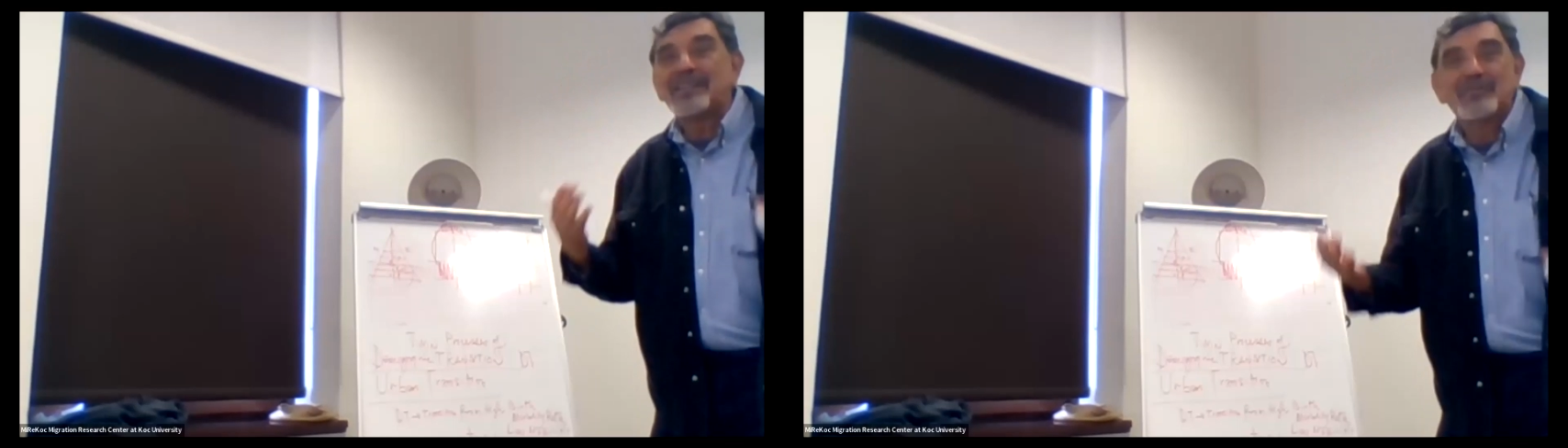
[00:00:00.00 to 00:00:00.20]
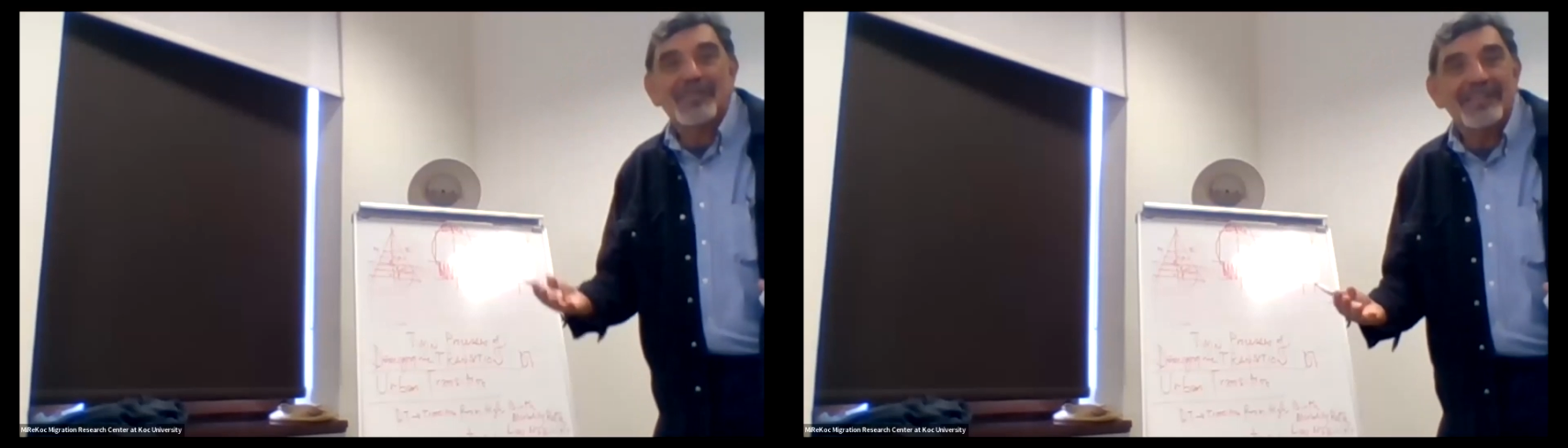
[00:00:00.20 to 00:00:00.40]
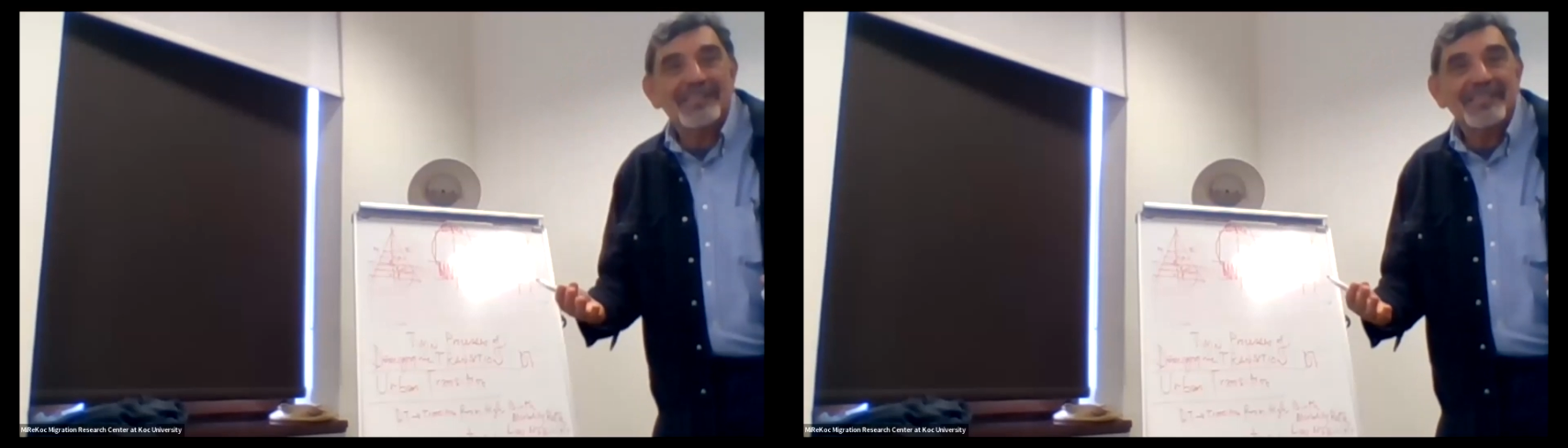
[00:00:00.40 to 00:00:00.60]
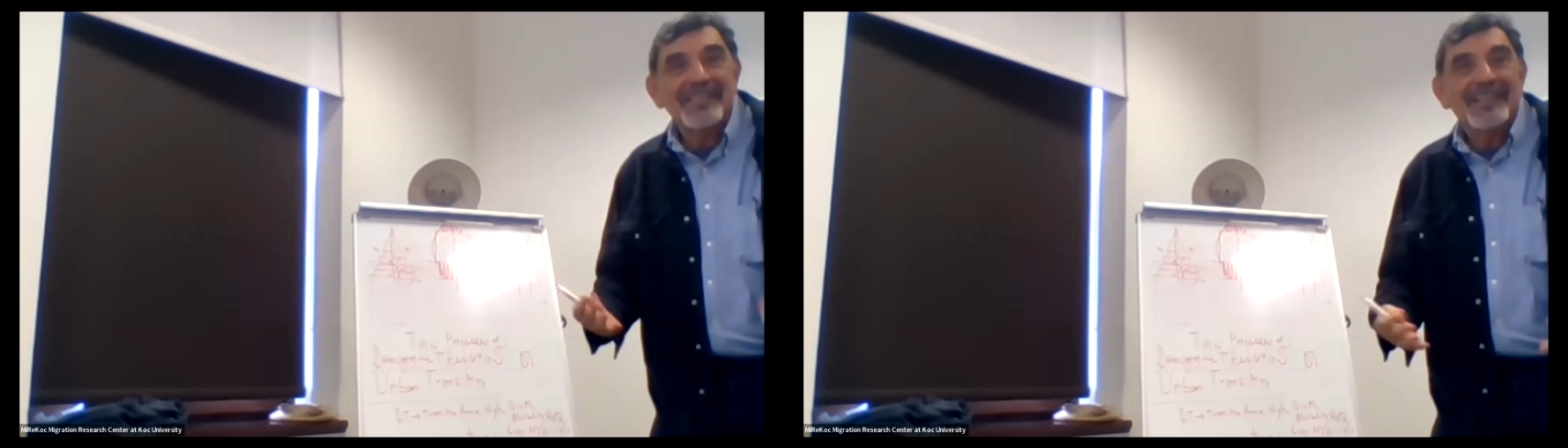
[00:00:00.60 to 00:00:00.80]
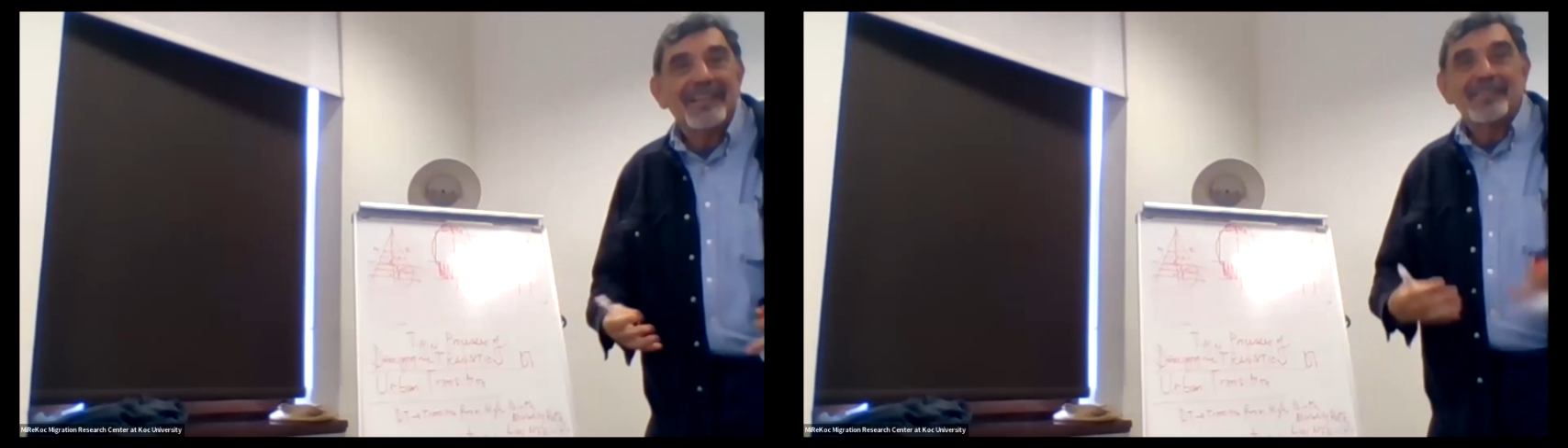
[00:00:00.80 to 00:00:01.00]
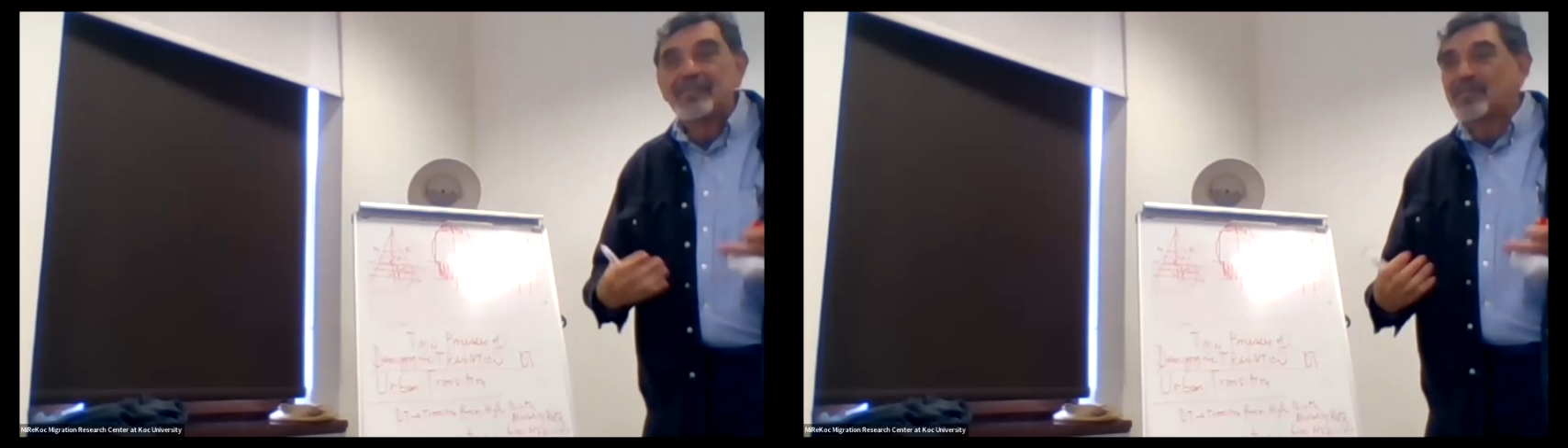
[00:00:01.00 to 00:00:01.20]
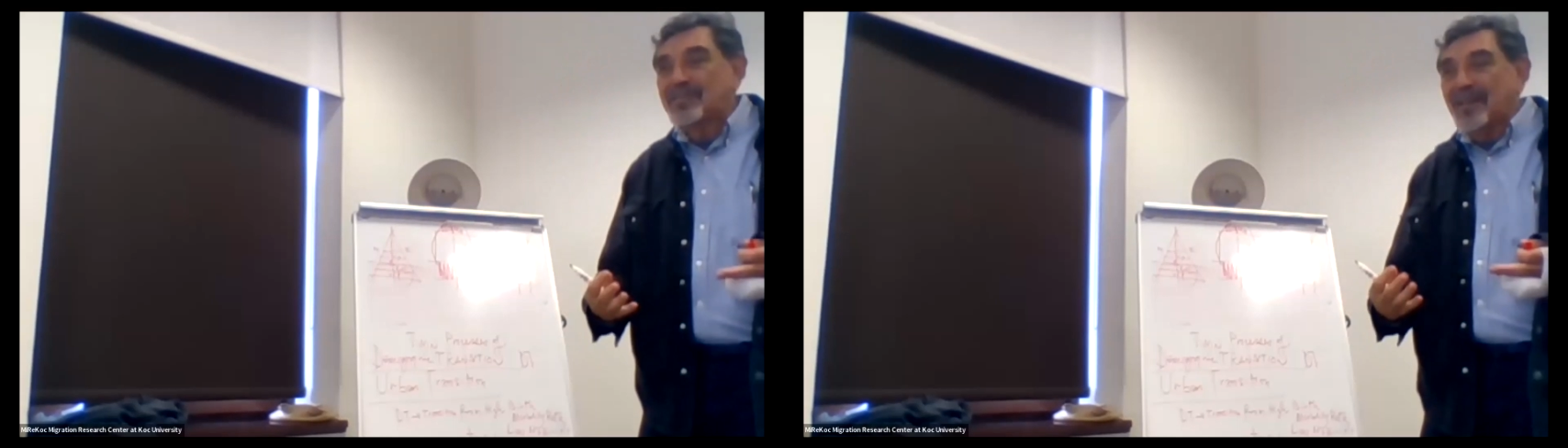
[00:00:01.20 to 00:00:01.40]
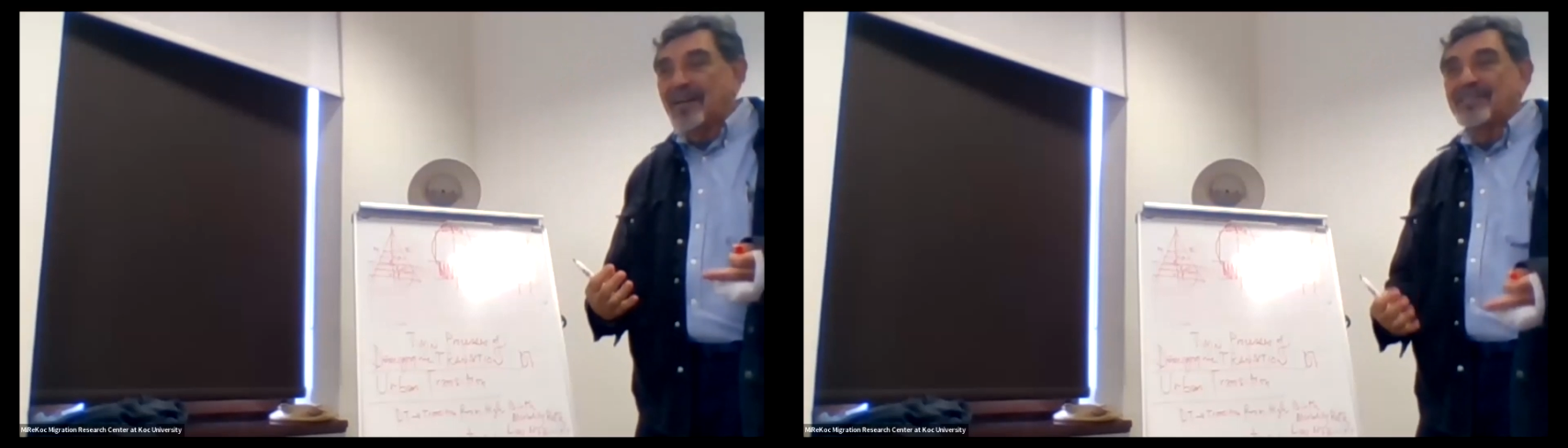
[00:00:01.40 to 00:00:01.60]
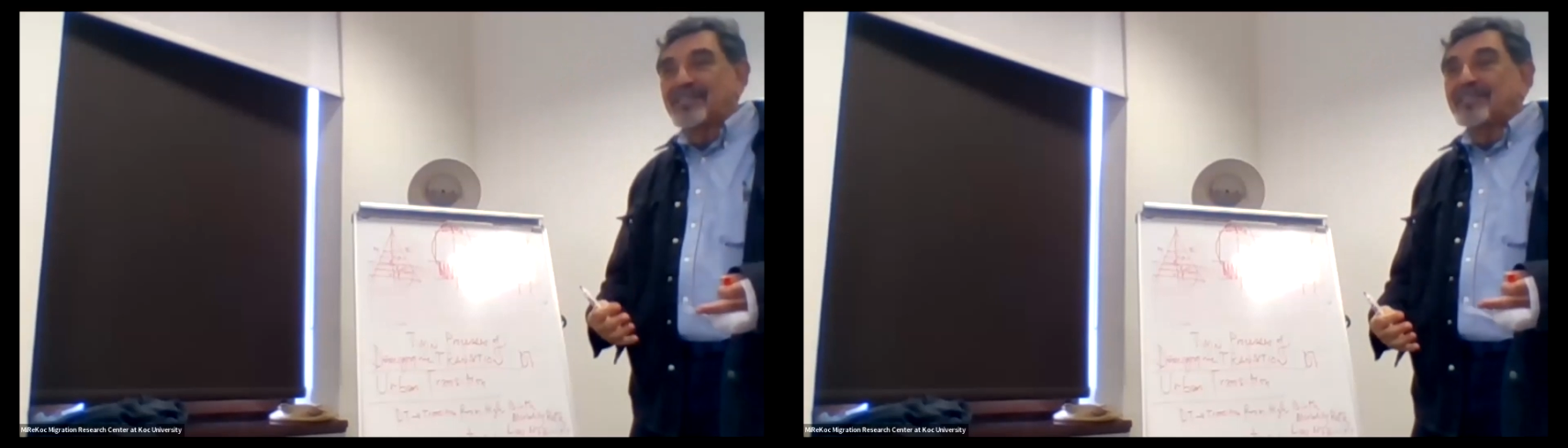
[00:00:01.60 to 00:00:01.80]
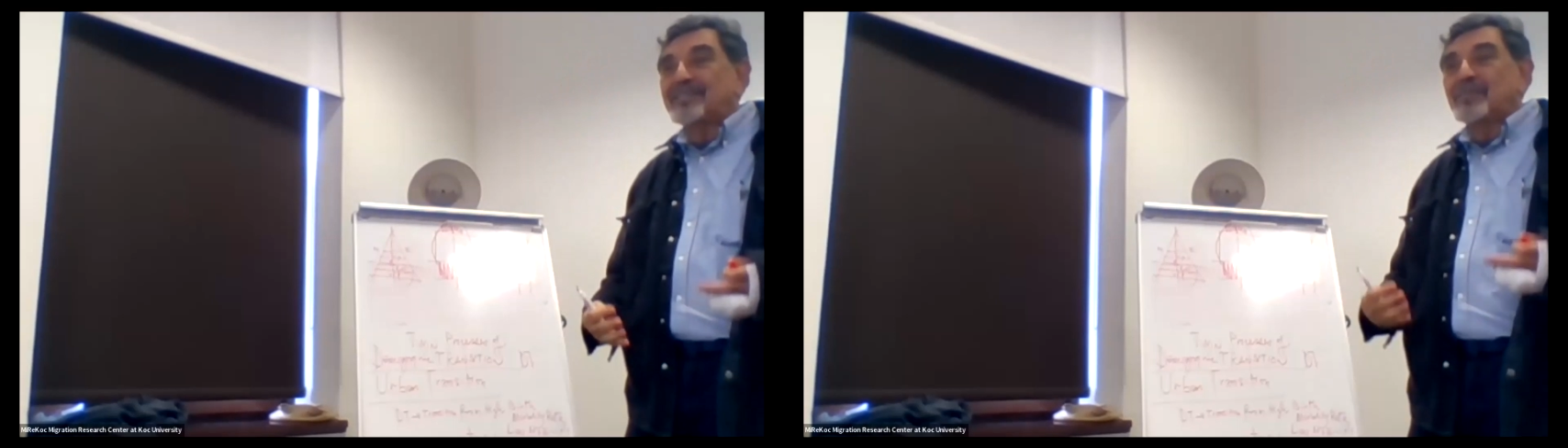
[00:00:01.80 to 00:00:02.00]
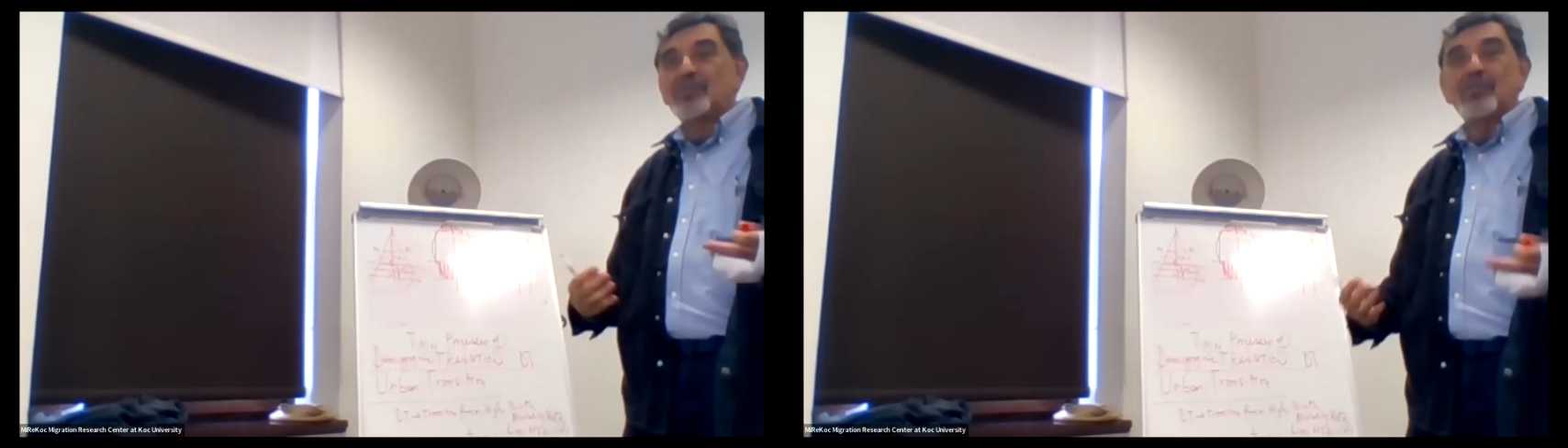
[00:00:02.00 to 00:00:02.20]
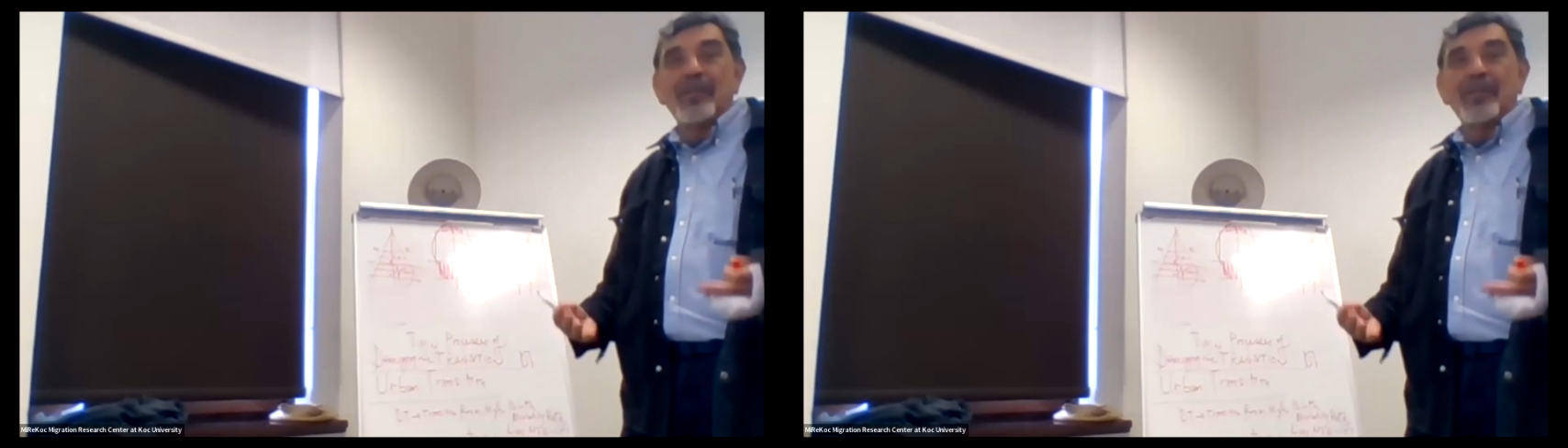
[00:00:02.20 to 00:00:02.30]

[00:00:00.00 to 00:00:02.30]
education. The societies